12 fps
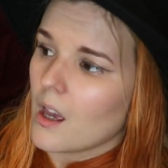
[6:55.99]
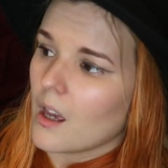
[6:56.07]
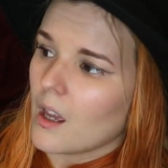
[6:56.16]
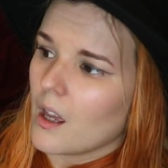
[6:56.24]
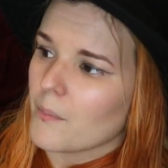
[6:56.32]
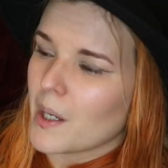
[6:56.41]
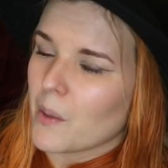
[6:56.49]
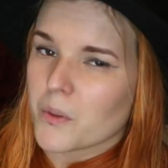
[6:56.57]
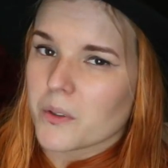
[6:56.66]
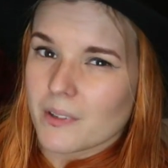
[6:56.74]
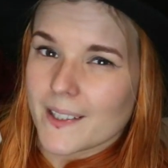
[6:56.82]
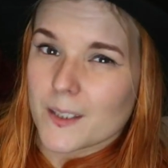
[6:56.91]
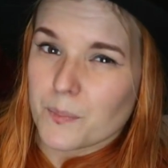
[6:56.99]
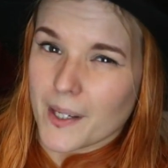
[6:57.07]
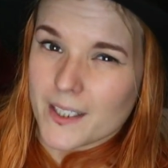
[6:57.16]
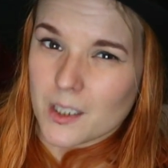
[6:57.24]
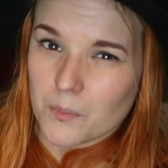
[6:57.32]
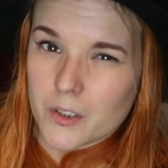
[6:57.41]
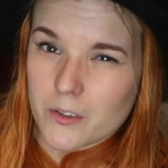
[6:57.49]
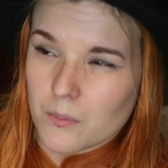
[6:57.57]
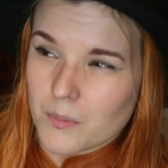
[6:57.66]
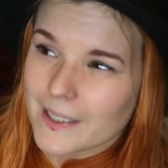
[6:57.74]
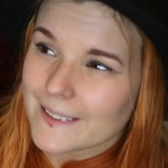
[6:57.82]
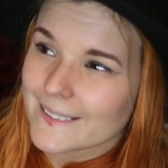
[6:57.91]
I wasn't really expecting much
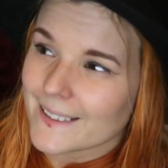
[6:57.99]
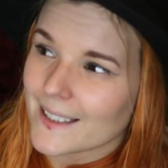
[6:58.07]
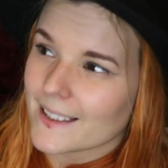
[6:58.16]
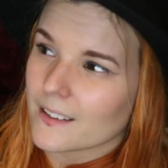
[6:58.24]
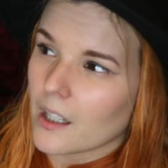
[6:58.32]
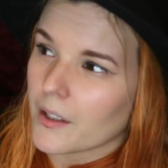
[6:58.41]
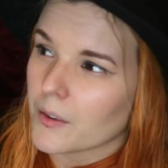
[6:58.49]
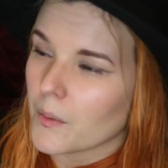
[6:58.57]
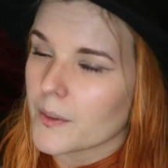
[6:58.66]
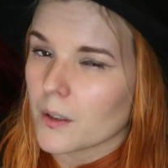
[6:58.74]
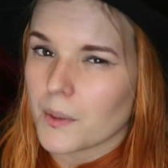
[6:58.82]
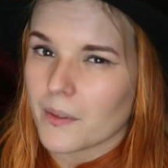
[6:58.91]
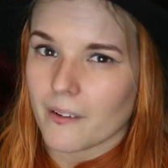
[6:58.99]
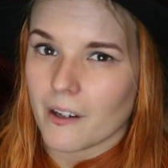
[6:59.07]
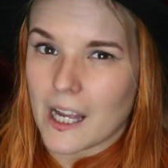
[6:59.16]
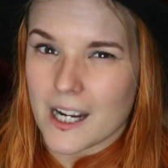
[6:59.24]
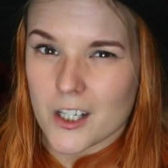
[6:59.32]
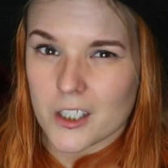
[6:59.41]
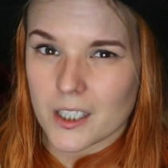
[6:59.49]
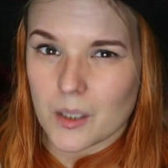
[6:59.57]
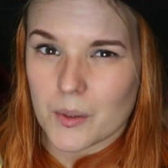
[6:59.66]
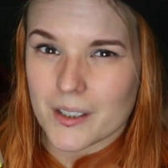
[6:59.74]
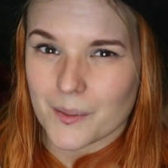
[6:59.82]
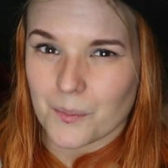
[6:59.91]
from this. I thought it was going to be very actiony,
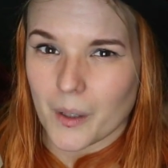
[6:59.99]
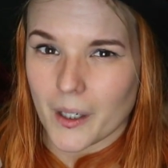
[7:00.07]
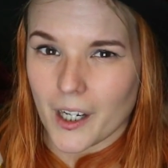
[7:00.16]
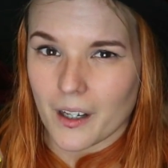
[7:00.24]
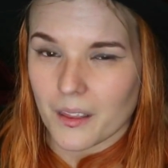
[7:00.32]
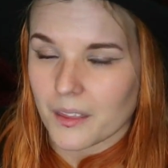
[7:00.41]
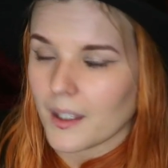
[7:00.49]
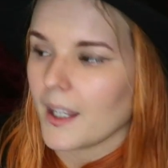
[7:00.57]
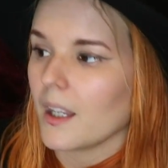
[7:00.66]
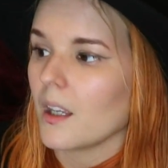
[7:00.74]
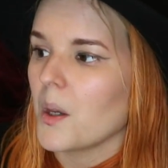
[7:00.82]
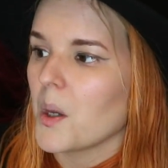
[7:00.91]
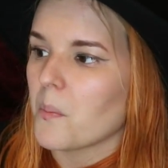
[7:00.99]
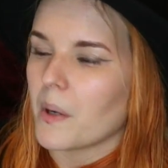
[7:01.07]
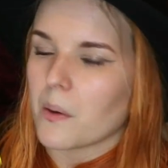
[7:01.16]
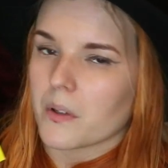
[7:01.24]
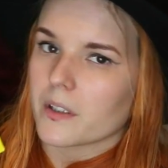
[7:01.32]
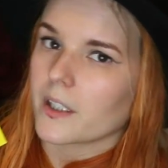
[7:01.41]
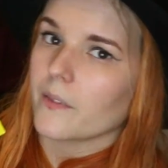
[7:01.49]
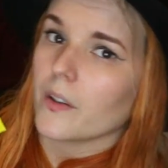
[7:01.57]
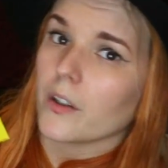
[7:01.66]
which isn't my kind of thing, but I wanted to give